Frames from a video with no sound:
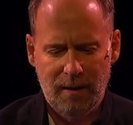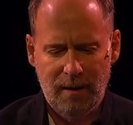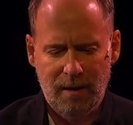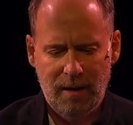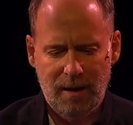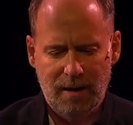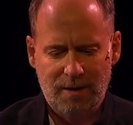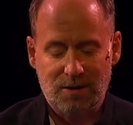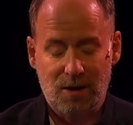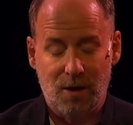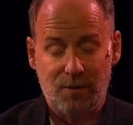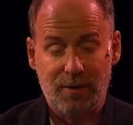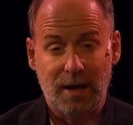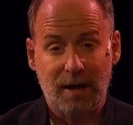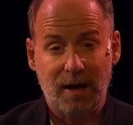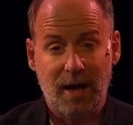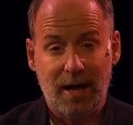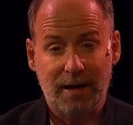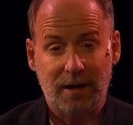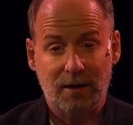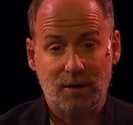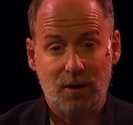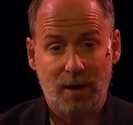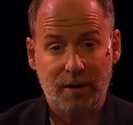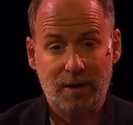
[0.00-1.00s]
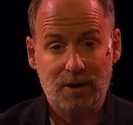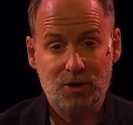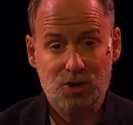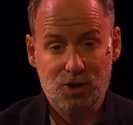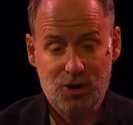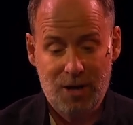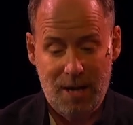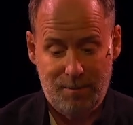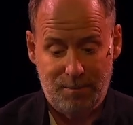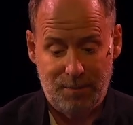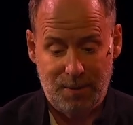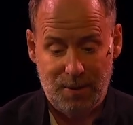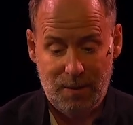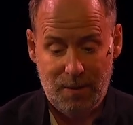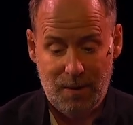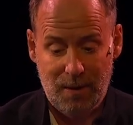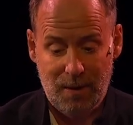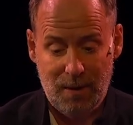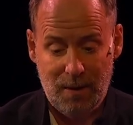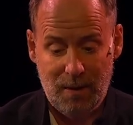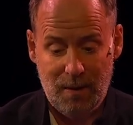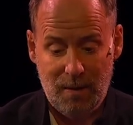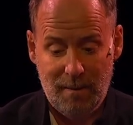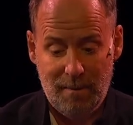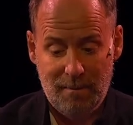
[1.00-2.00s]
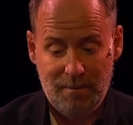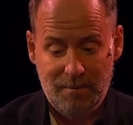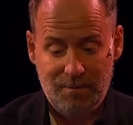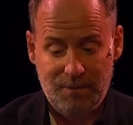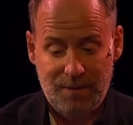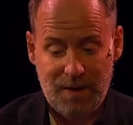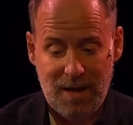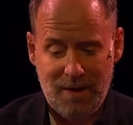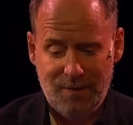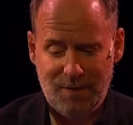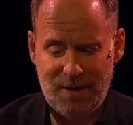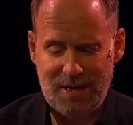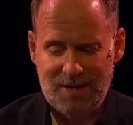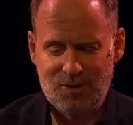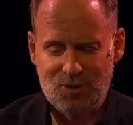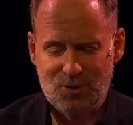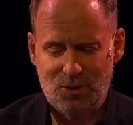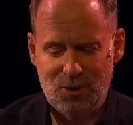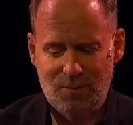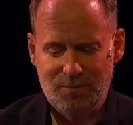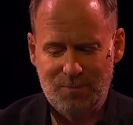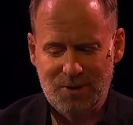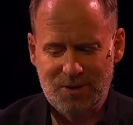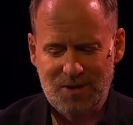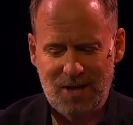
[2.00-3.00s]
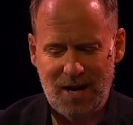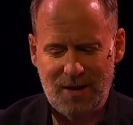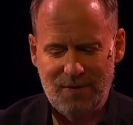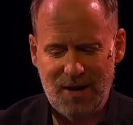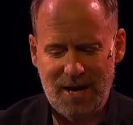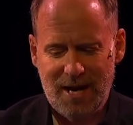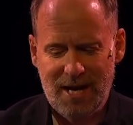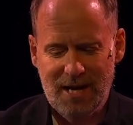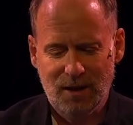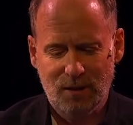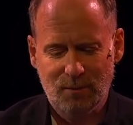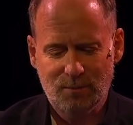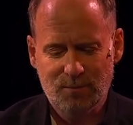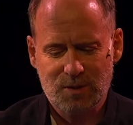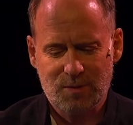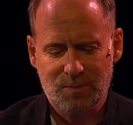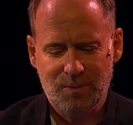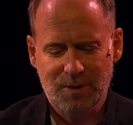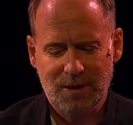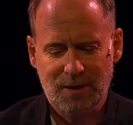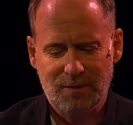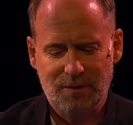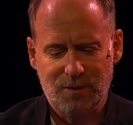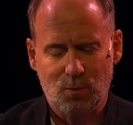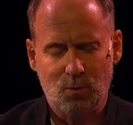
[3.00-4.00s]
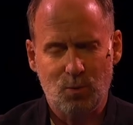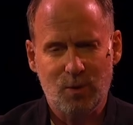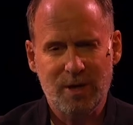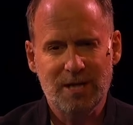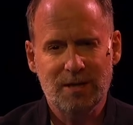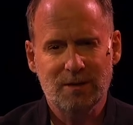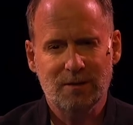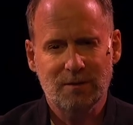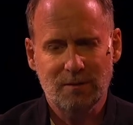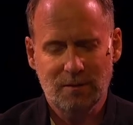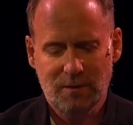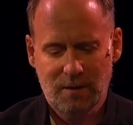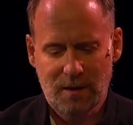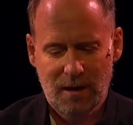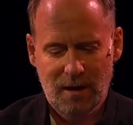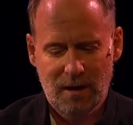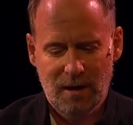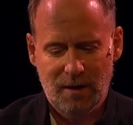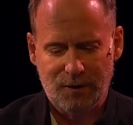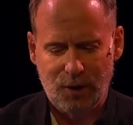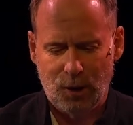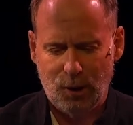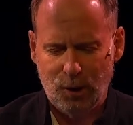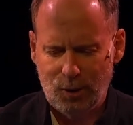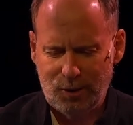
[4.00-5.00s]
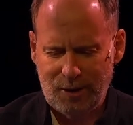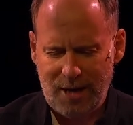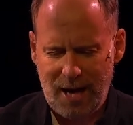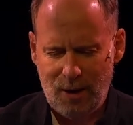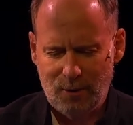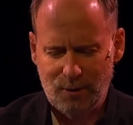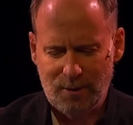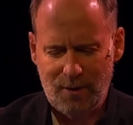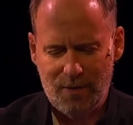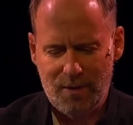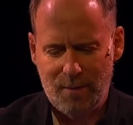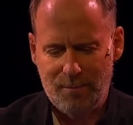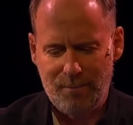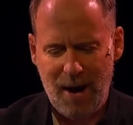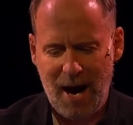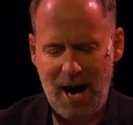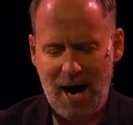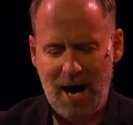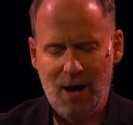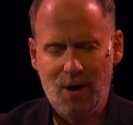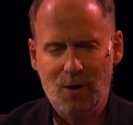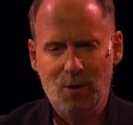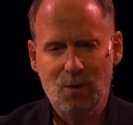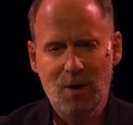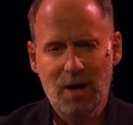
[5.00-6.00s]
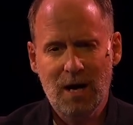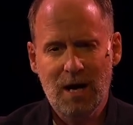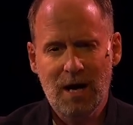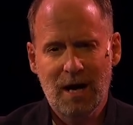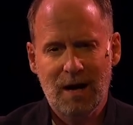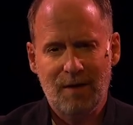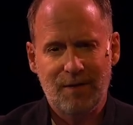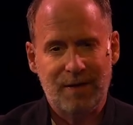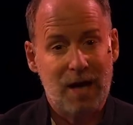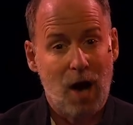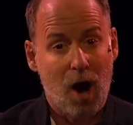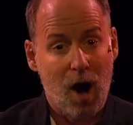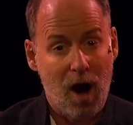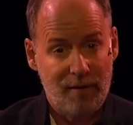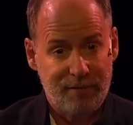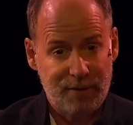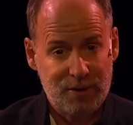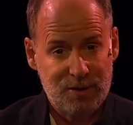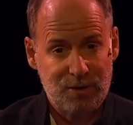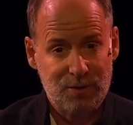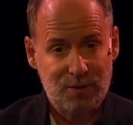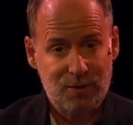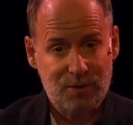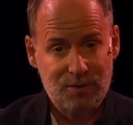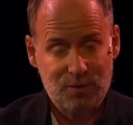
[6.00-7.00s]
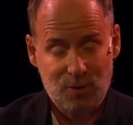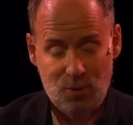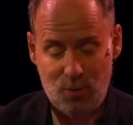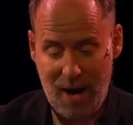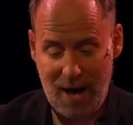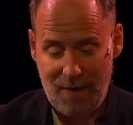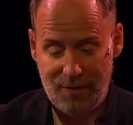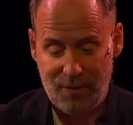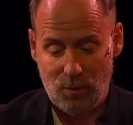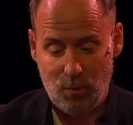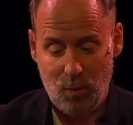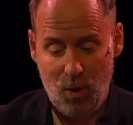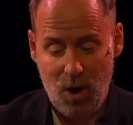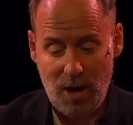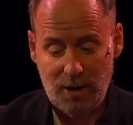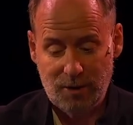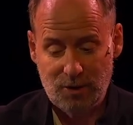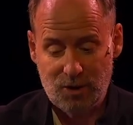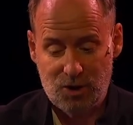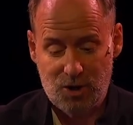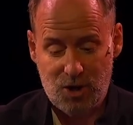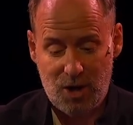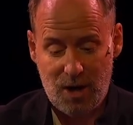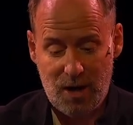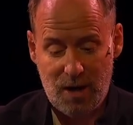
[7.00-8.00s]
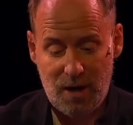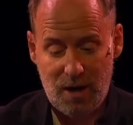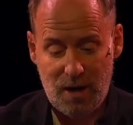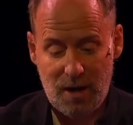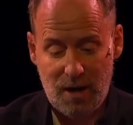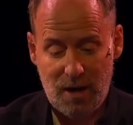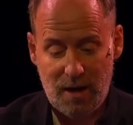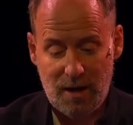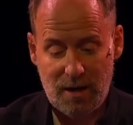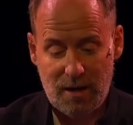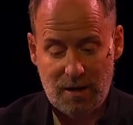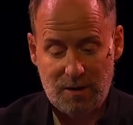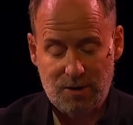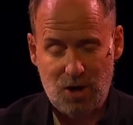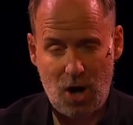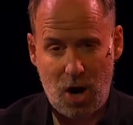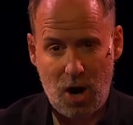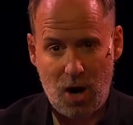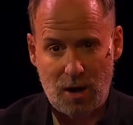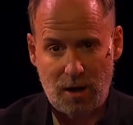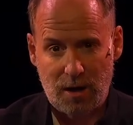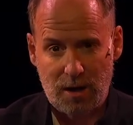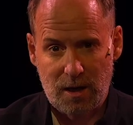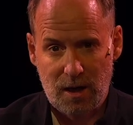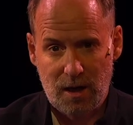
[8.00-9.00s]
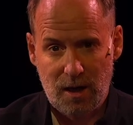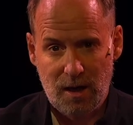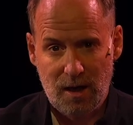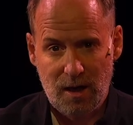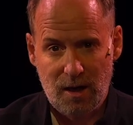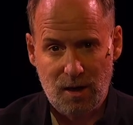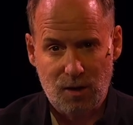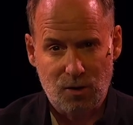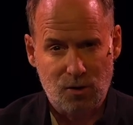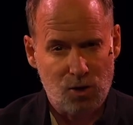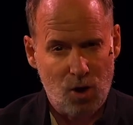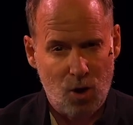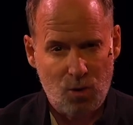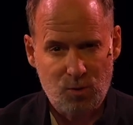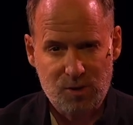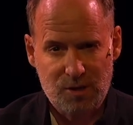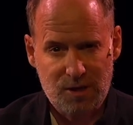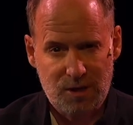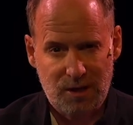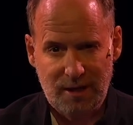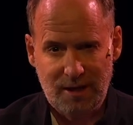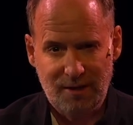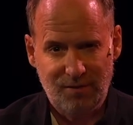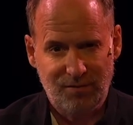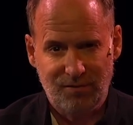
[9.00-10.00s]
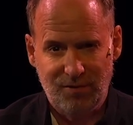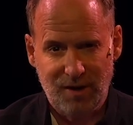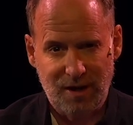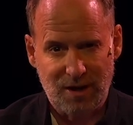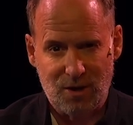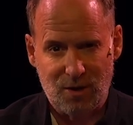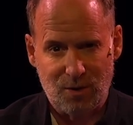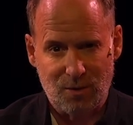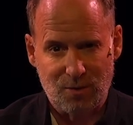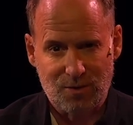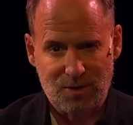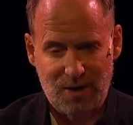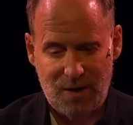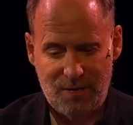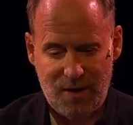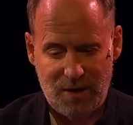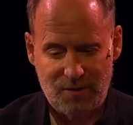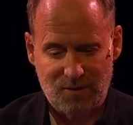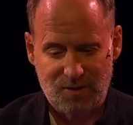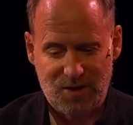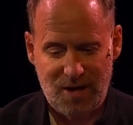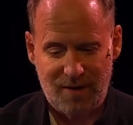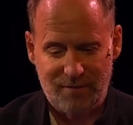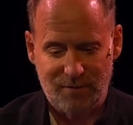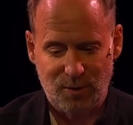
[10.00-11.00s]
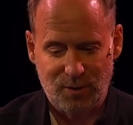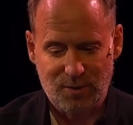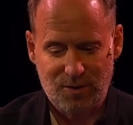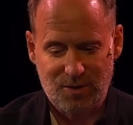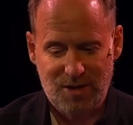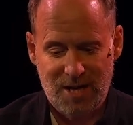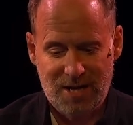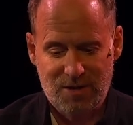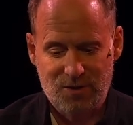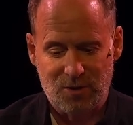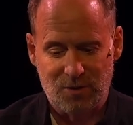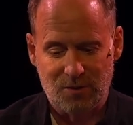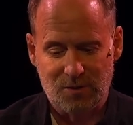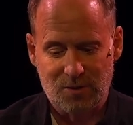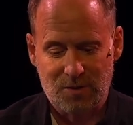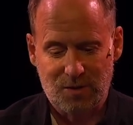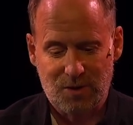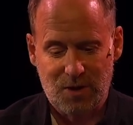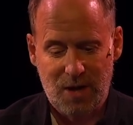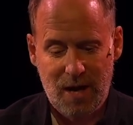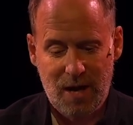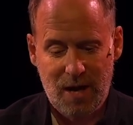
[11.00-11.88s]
until they lighted on a ship. They stood beside the helmsman at the wheel, the lookout in the bow, the officers who had the watch, dark, ghostly figures in their several stations.